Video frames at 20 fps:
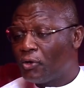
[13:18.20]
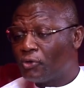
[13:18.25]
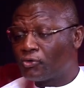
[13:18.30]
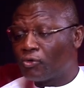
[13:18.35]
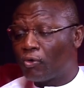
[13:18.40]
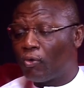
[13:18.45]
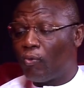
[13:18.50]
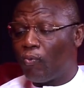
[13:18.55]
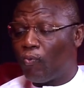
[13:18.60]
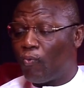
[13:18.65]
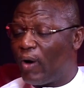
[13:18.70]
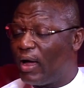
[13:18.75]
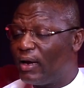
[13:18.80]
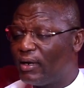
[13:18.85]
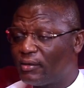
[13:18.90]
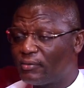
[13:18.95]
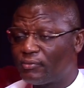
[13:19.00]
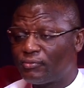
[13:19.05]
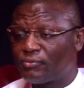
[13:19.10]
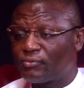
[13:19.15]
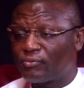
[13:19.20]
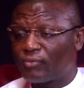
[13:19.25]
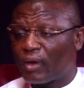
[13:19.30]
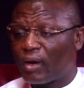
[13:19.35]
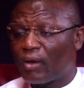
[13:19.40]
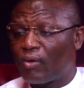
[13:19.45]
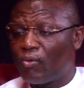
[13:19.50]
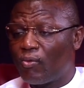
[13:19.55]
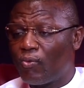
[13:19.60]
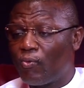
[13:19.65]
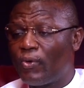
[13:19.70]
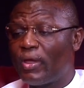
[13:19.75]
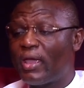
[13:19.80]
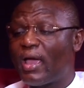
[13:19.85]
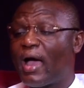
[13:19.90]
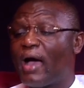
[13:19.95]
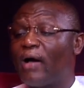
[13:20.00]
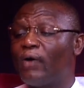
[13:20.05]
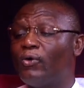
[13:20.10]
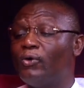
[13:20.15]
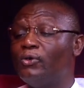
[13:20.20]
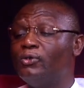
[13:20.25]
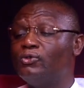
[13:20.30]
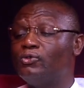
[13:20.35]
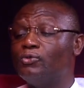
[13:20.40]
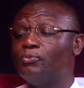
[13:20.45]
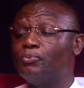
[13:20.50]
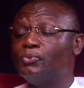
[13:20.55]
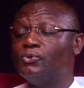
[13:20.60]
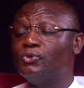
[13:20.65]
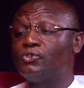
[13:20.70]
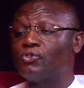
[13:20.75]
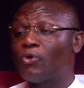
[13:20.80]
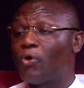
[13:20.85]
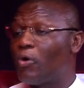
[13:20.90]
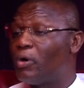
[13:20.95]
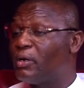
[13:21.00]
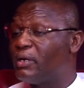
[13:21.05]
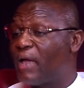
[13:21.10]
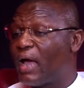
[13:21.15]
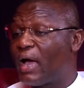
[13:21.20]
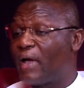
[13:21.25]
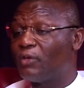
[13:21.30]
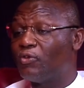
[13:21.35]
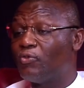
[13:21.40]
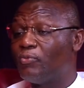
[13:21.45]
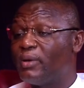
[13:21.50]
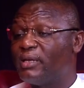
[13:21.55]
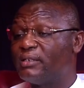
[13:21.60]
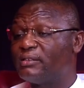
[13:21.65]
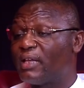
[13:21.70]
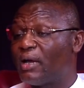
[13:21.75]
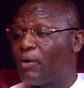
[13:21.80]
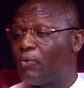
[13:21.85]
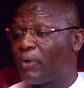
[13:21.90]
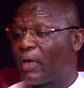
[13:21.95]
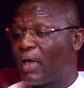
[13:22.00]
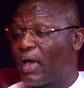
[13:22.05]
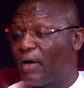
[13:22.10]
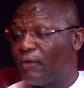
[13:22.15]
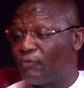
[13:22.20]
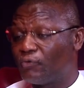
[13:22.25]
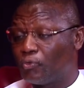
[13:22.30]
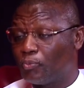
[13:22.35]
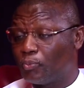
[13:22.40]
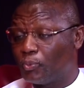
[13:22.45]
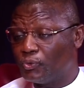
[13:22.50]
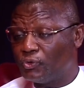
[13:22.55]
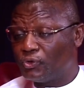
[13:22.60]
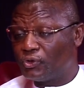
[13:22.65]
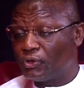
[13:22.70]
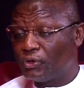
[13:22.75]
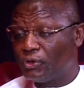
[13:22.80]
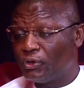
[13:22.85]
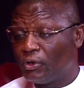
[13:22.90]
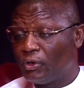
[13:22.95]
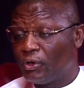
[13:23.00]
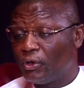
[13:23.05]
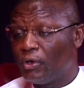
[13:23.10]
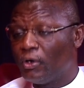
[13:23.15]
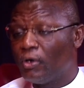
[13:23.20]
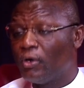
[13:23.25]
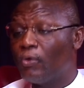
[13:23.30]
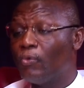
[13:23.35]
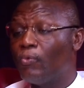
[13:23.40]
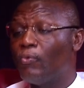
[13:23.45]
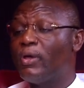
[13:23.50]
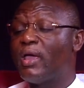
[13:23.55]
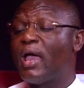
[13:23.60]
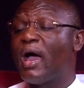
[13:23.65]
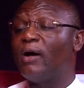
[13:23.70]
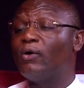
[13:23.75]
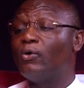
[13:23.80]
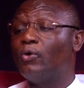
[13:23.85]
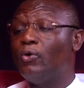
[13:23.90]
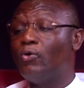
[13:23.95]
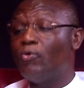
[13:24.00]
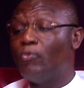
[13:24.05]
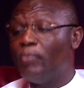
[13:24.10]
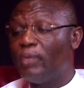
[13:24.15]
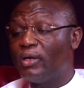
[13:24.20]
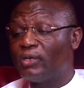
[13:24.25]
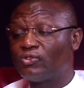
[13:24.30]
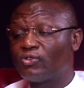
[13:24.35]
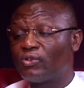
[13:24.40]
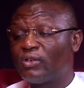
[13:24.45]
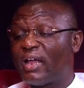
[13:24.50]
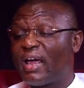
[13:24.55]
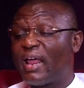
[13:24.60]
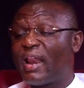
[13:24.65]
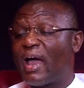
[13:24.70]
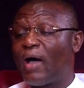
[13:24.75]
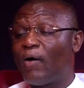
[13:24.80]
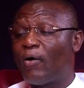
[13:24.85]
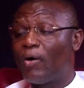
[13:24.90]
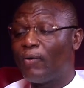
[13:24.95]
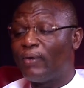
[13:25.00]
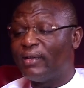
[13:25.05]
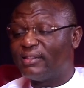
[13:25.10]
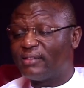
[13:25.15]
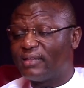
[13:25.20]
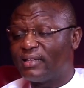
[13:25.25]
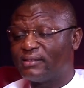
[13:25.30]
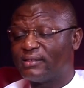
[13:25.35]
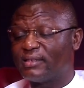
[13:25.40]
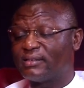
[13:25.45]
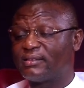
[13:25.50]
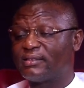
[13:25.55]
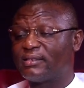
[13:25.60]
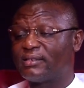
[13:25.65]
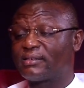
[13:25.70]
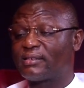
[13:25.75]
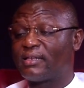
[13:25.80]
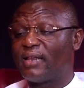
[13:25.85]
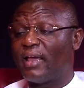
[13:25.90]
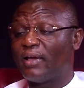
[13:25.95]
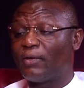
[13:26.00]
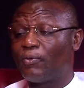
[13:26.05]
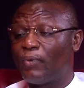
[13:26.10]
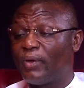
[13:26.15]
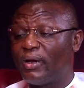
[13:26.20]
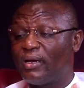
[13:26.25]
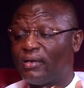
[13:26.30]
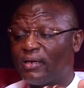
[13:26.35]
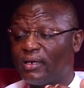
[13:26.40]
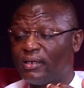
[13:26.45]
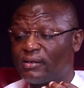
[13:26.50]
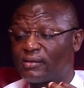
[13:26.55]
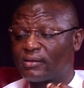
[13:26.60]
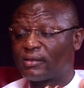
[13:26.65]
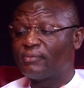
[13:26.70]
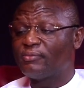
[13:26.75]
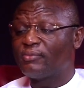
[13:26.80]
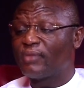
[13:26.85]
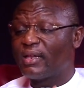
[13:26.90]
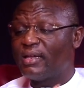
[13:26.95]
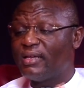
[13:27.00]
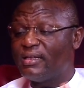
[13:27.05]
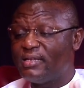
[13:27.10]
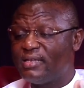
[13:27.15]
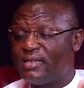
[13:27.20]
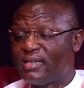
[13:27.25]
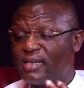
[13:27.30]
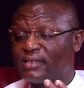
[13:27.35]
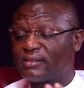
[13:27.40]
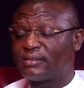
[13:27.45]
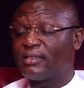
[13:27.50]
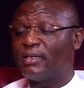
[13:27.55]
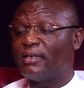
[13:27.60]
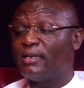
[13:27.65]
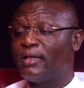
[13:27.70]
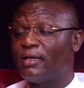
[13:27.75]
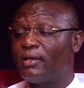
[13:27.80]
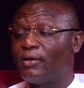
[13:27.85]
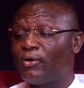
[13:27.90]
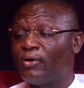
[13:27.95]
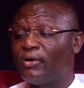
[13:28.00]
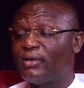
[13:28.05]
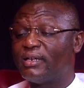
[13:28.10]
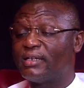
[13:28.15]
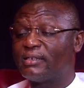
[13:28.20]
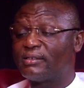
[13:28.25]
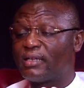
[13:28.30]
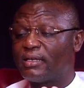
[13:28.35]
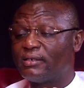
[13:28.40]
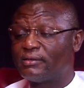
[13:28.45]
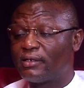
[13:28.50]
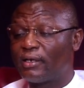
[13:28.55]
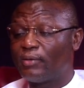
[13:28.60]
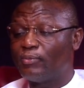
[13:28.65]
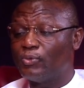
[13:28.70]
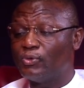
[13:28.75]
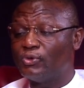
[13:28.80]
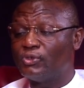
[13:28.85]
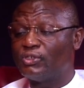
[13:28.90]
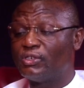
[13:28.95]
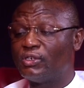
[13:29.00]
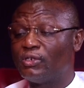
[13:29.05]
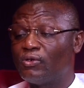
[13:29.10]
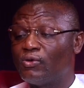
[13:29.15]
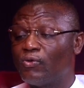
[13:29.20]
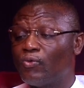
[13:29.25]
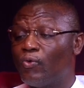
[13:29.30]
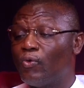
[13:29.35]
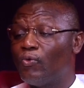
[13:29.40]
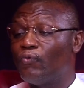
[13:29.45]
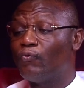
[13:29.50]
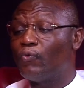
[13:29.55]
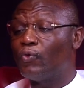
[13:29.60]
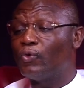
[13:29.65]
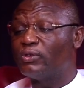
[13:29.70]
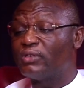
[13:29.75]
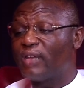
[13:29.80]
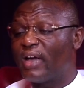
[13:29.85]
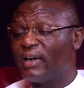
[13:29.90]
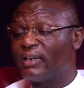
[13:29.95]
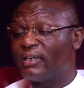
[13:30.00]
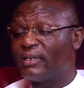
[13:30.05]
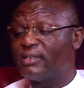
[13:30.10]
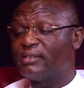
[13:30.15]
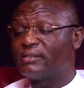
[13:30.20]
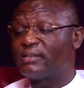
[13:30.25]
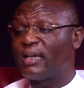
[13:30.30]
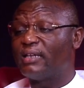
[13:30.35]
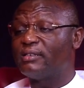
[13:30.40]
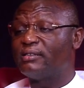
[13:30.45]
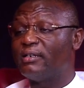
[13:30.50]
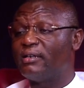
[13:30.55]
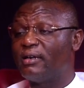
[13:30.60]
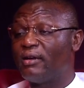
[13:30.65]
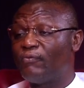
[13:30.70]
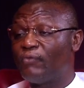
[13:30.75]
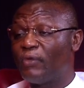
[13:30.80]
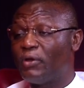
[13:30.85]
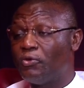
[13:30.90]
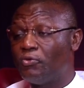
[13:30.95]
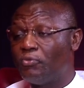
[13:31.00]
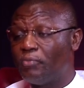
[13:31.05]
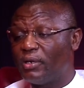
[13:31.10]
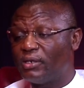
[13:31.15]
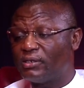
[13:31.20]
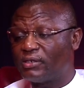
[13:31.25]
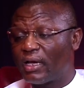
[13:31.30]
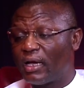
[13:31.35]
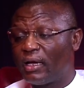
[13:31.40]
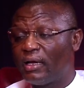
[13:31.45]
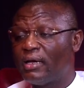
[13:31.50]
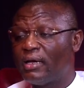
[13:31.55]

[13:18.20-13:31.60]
So one, we are going to push all the arguments that we have to push. We are going to make sure that our 136, like we did yesterday on the censure motion, will vote against such a revenue measure.